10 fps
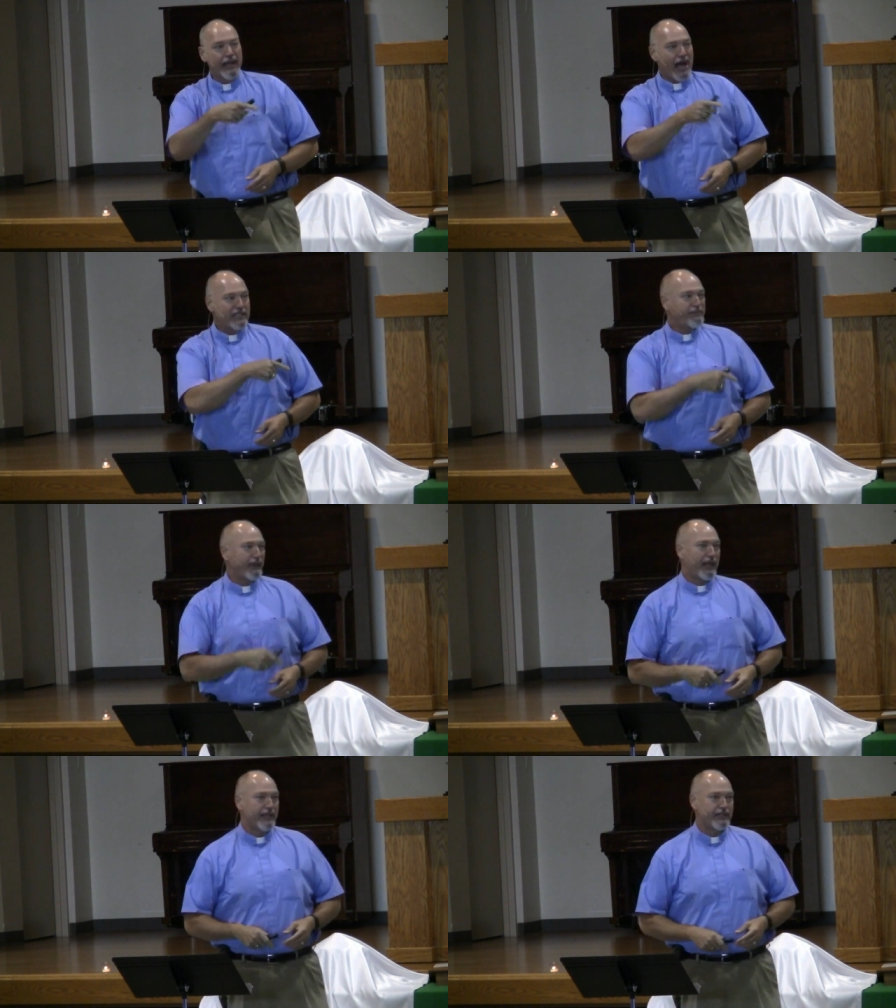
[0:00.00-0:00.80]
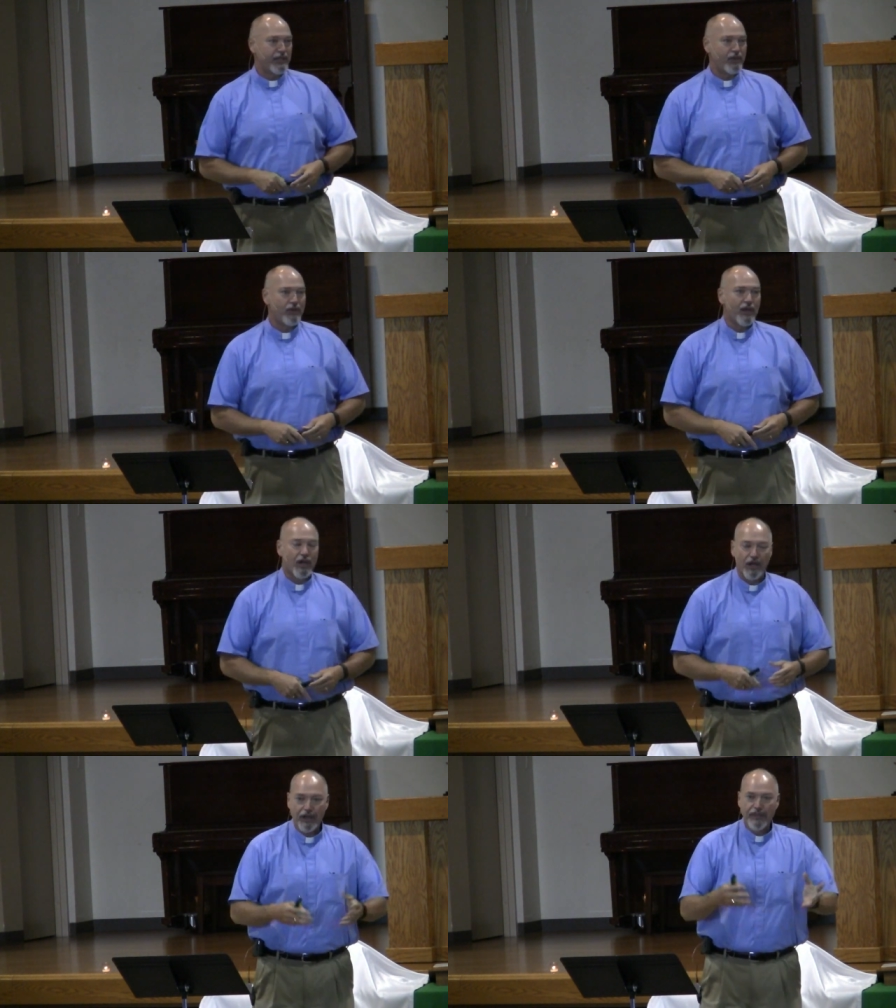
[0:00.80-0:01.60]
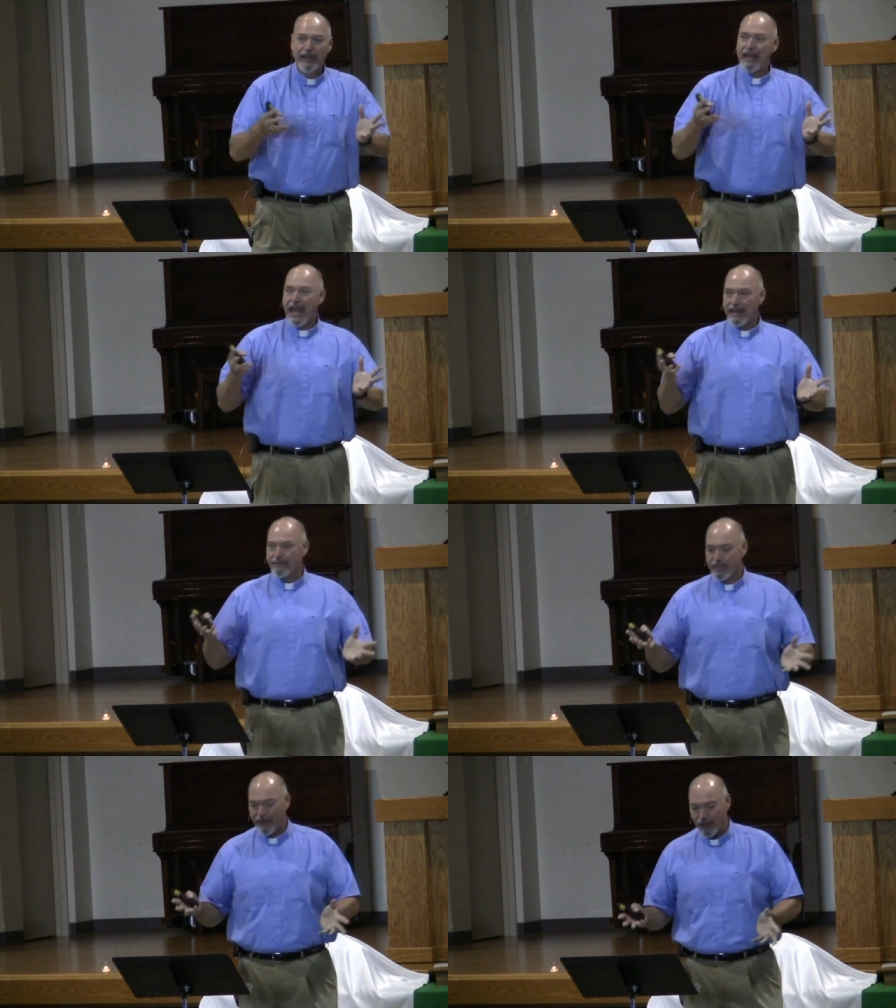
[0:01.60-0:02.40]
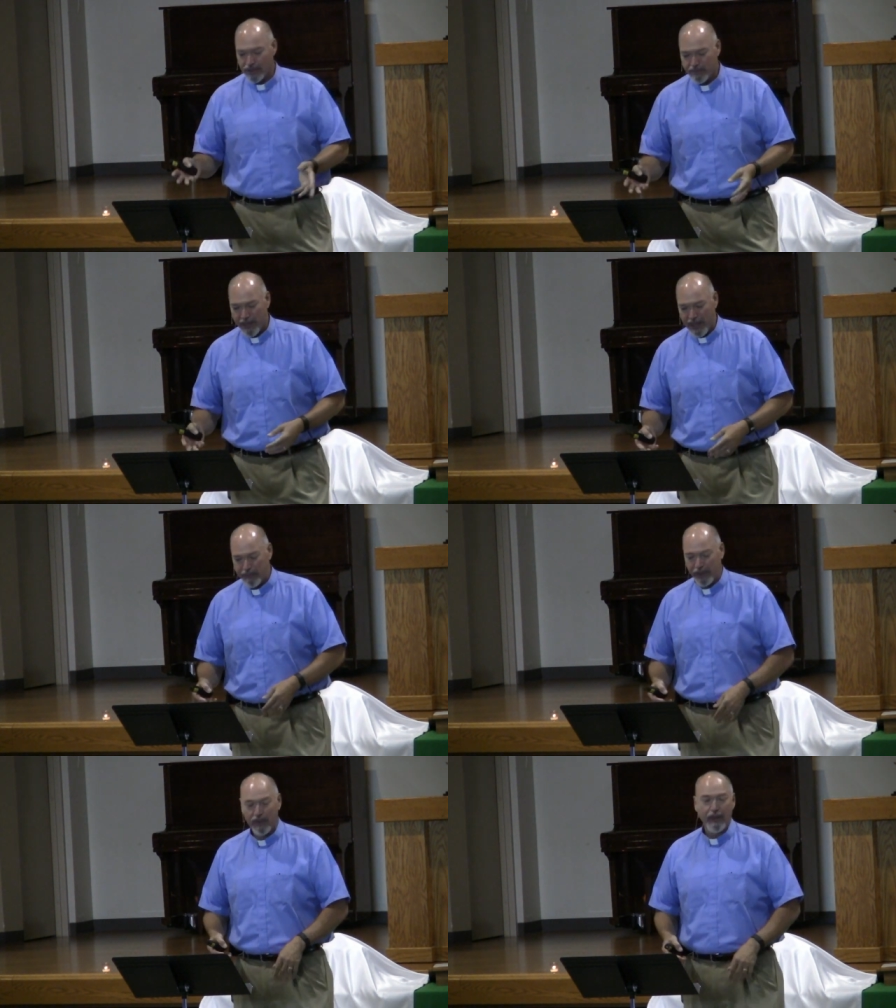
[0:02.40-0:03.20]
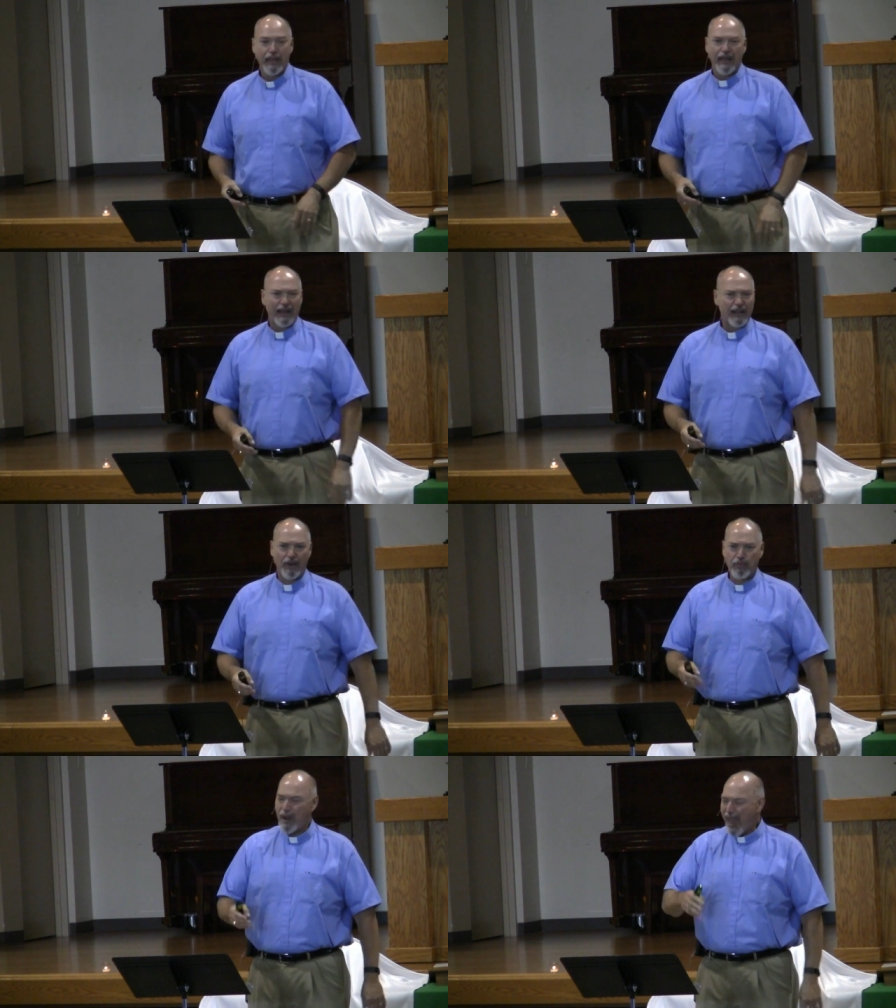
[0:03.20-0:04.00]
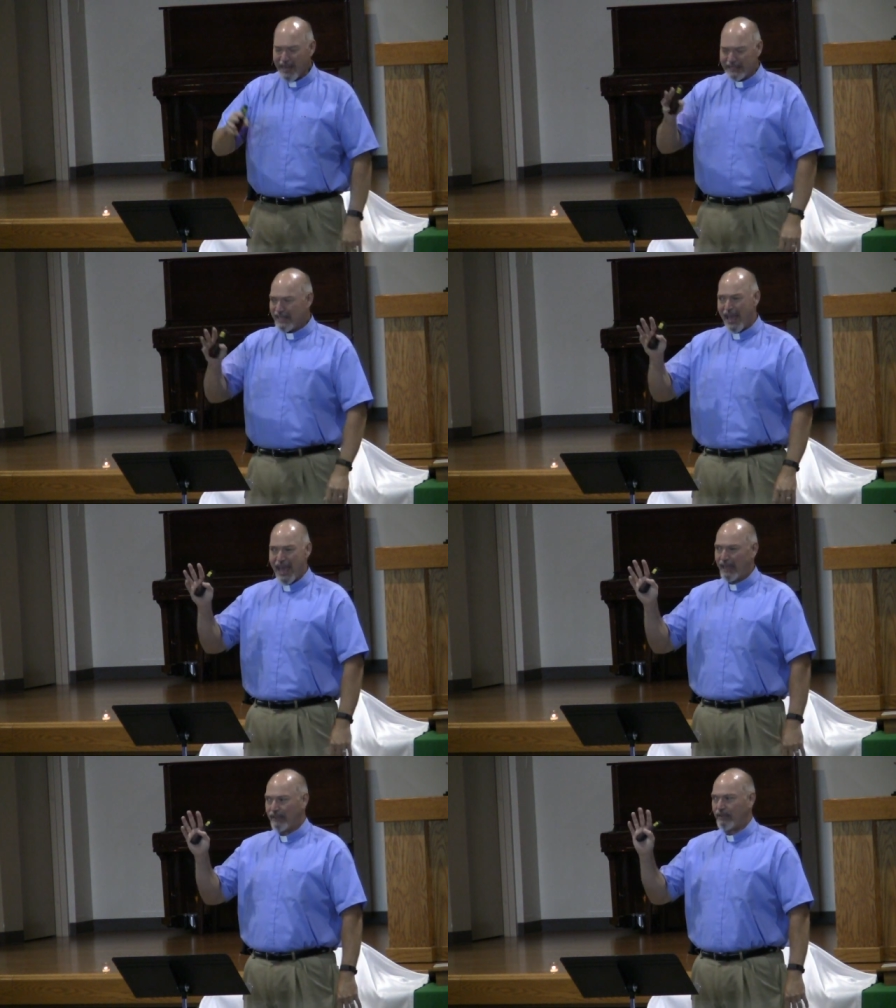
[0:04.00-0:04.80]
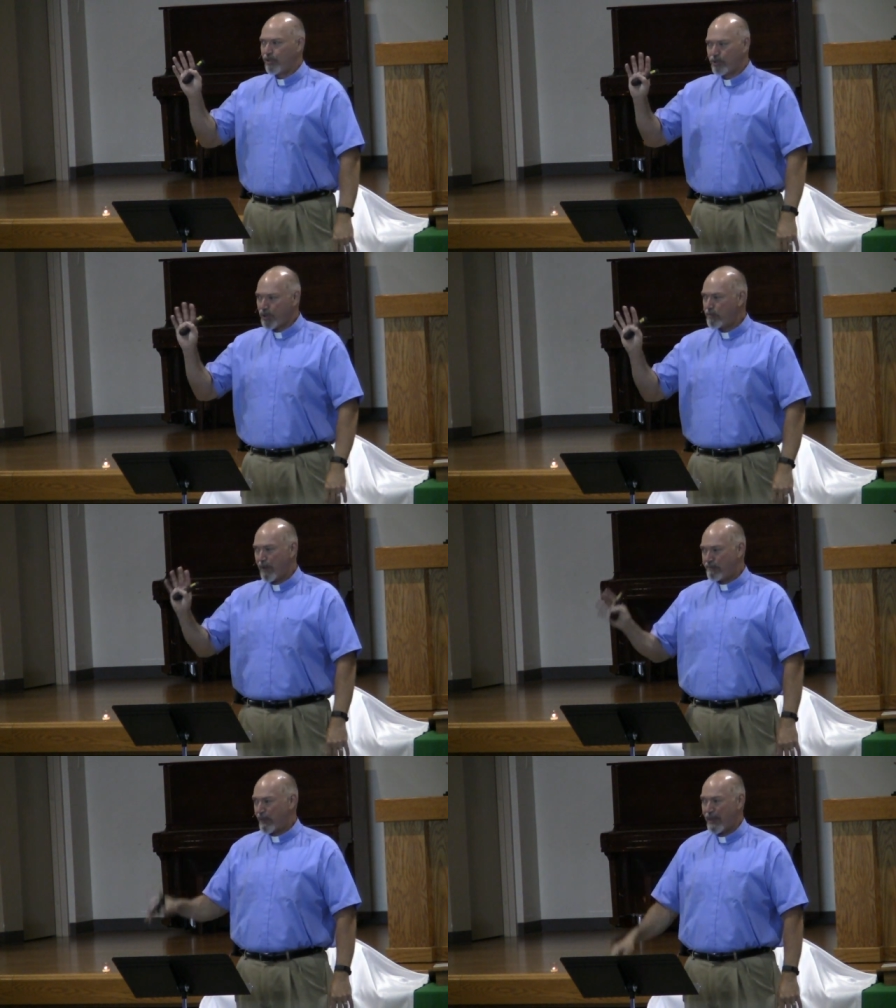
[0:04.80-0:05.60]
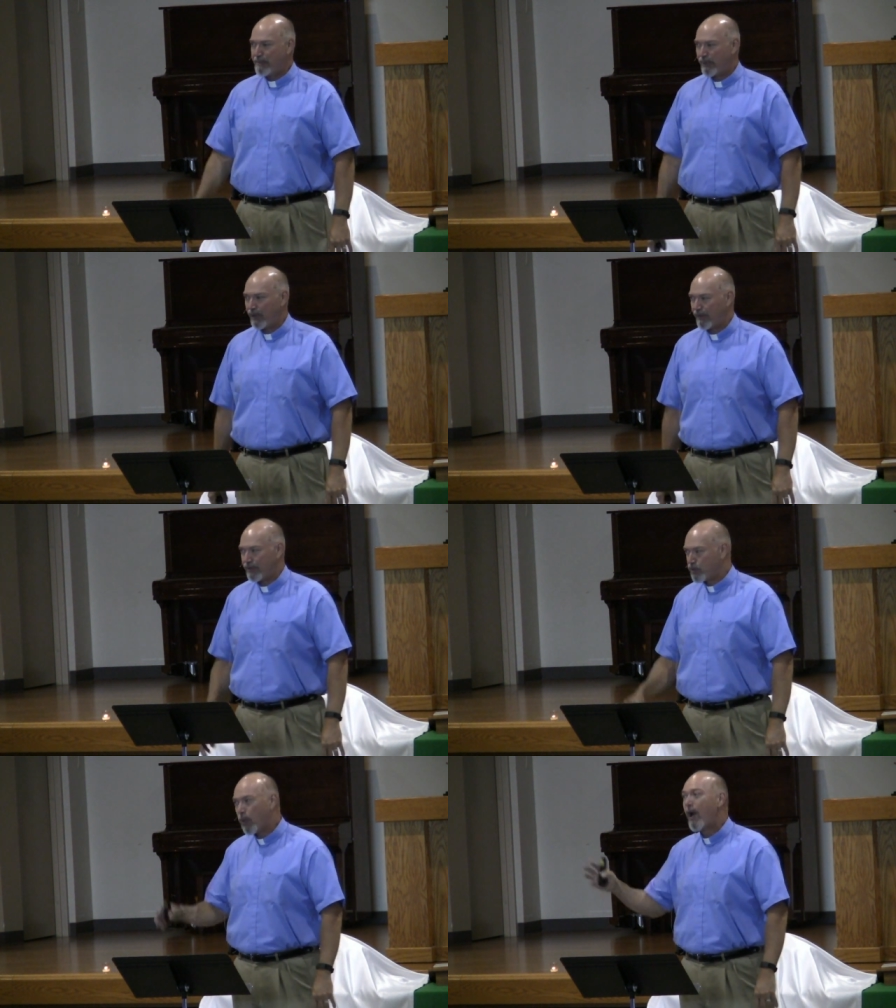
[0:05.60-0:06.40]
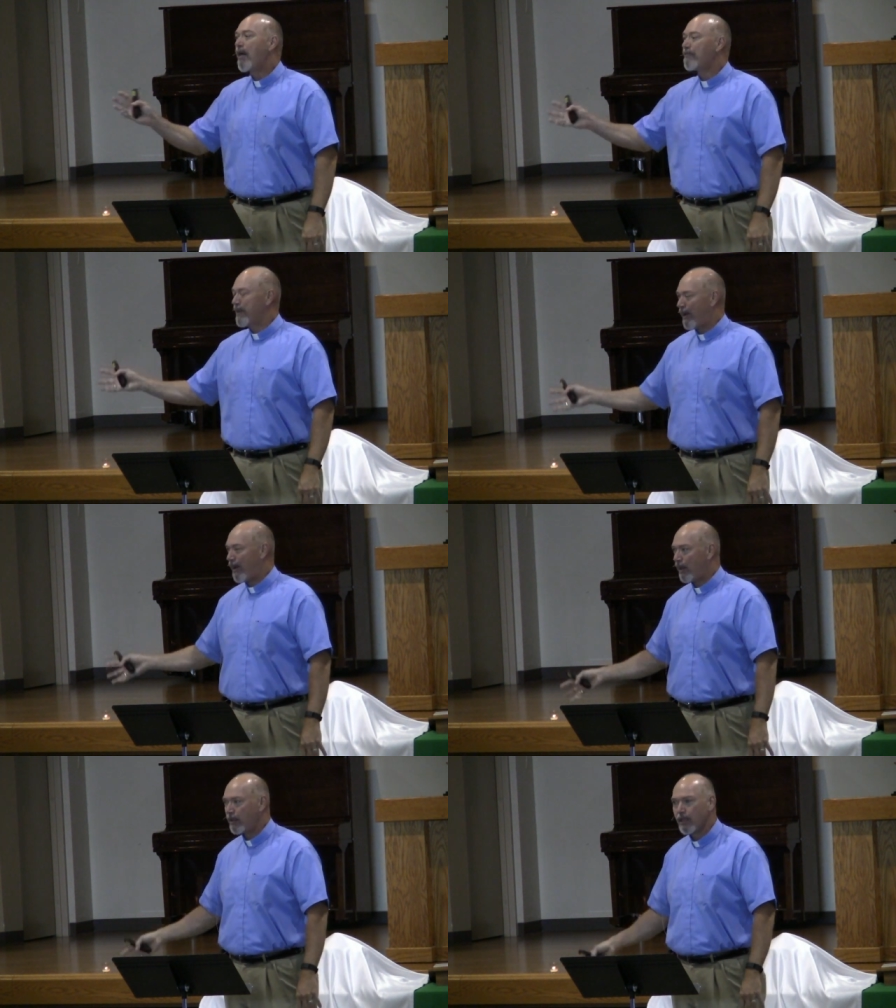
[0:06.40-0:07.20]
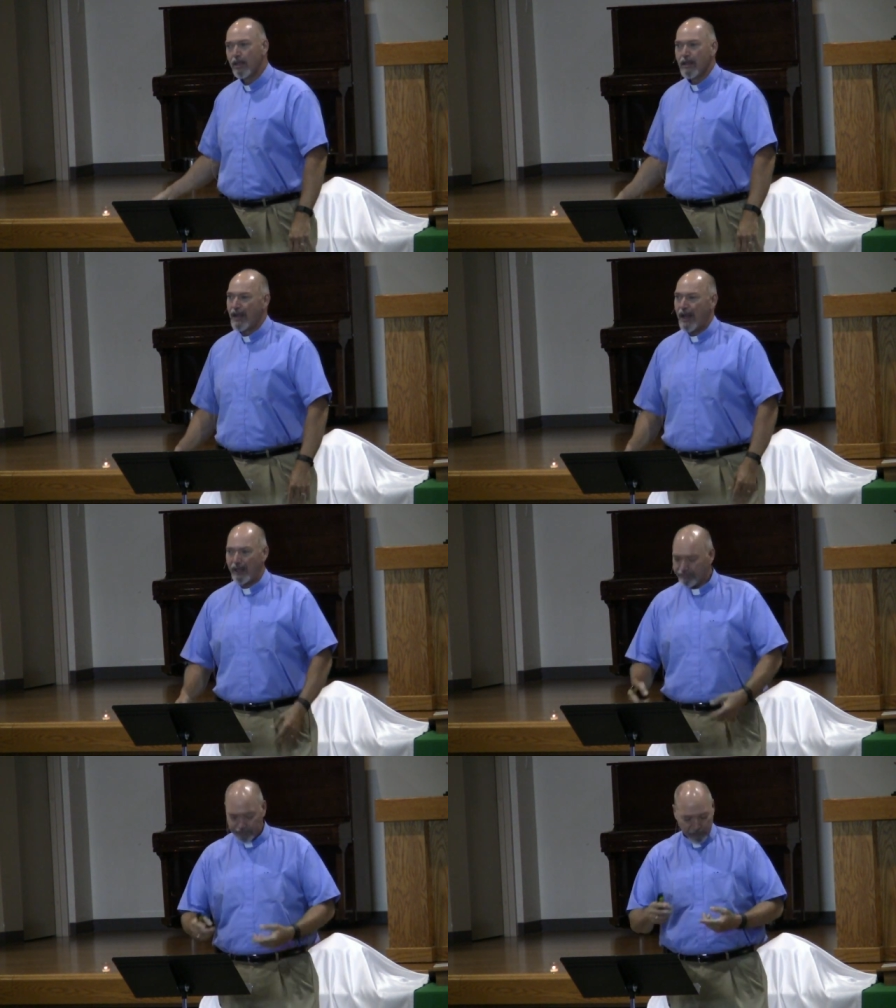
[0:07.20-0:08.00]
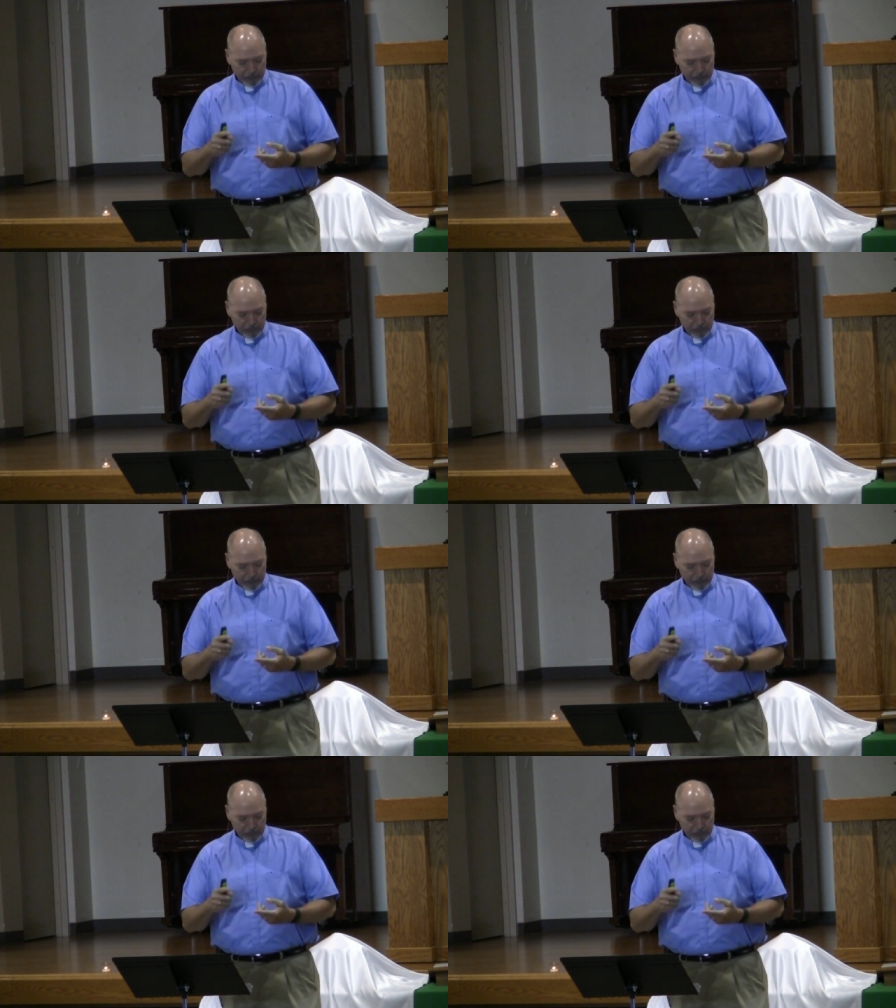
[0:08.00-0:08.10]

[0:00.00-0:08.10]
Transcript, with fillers: gospel lesson, you heard the names of those people a, a ragtag group of people, of 12 in all um,